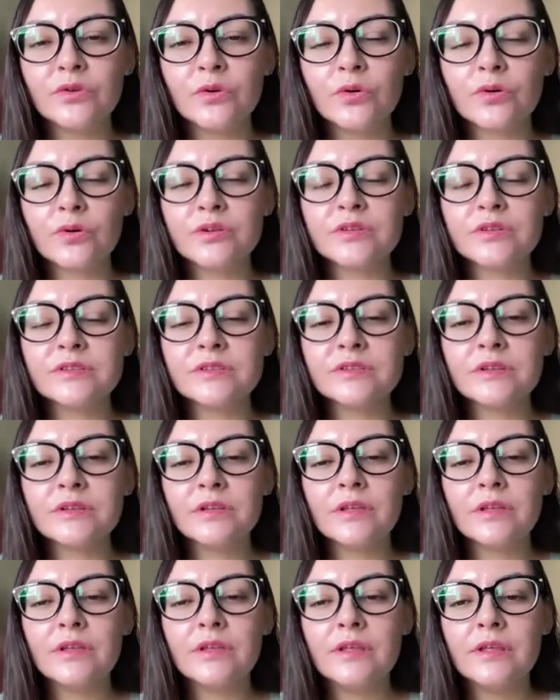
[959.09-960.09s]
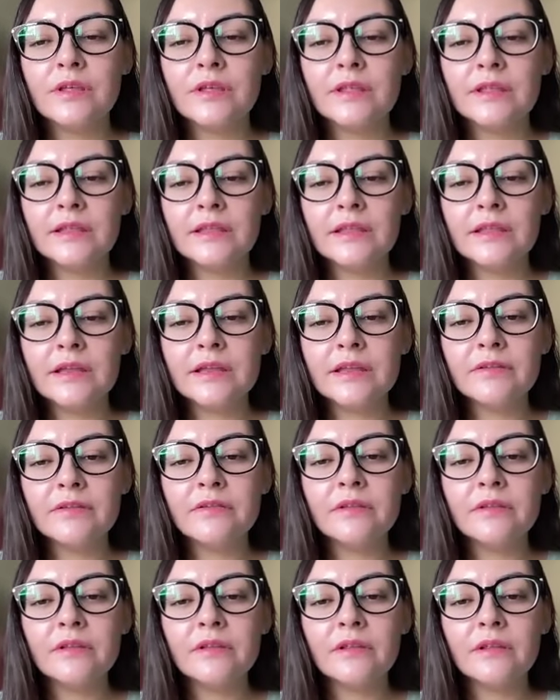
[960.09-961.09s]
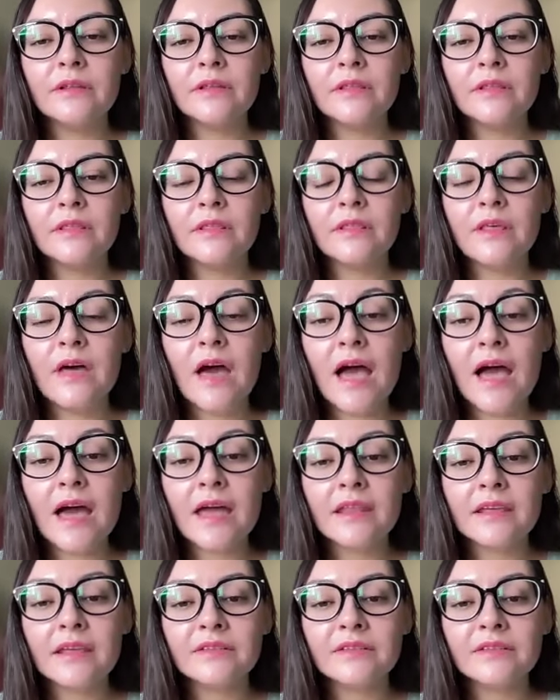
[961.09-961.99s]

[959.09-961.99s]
towards letting that